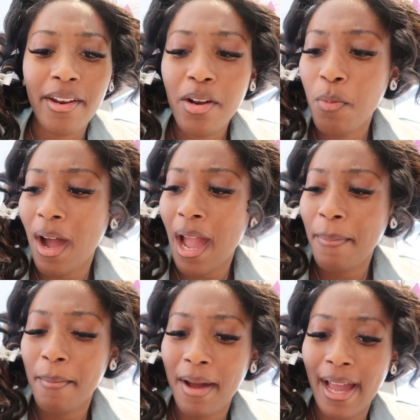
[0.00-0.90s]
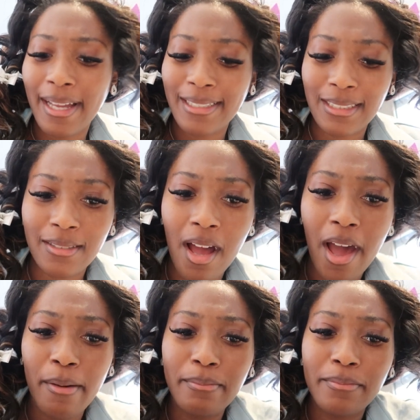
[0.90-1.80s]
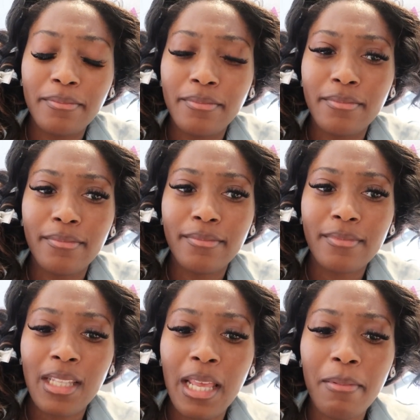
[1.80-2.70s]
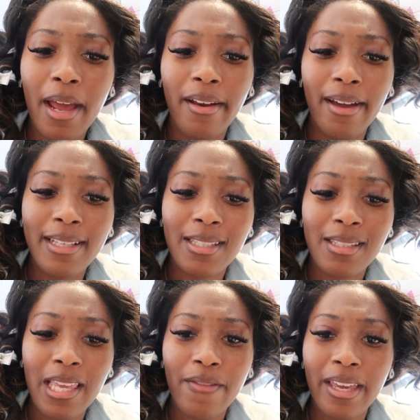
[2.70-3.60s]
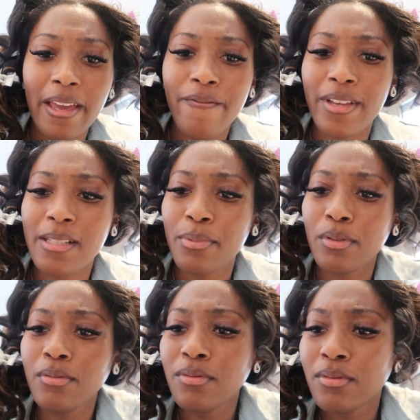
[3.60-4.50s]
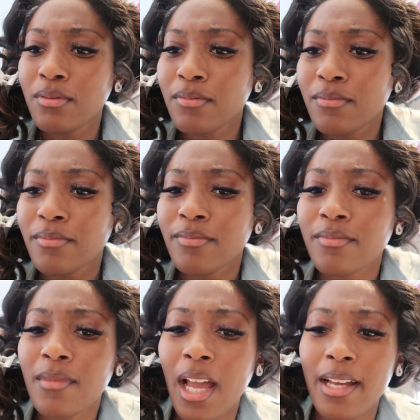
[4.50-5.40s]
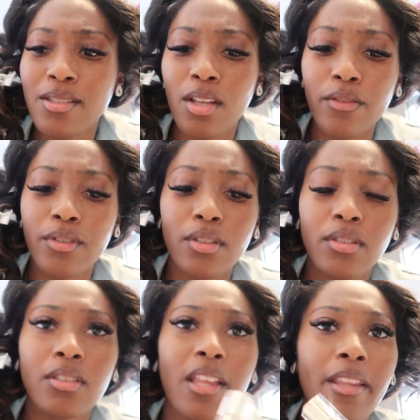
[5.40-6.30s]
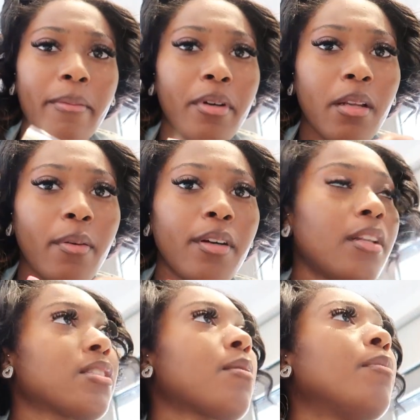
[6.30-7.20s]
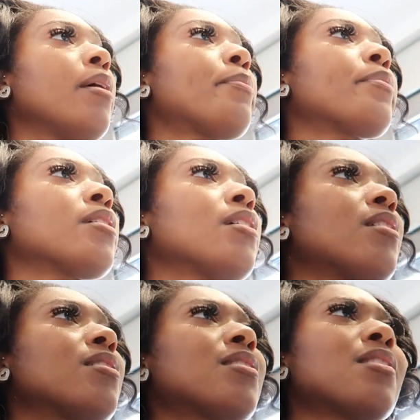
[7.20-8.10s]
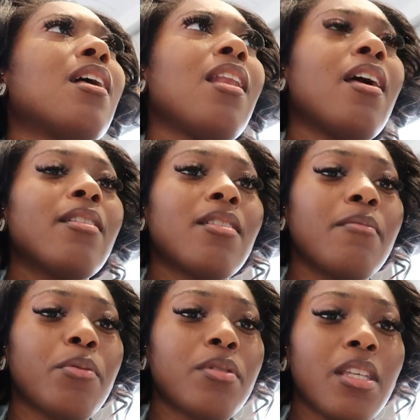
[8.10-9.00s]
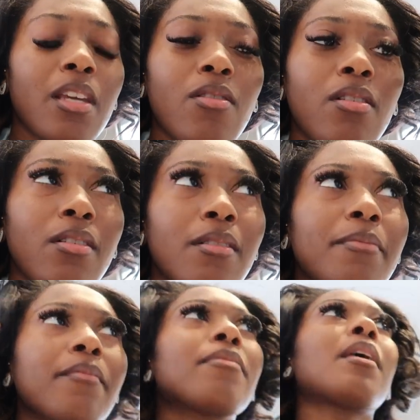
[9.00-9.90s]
I don't know why, but my lip liner is giving invisible. Alright, so rude. And then I'm gonna put some Lip London Boutique on.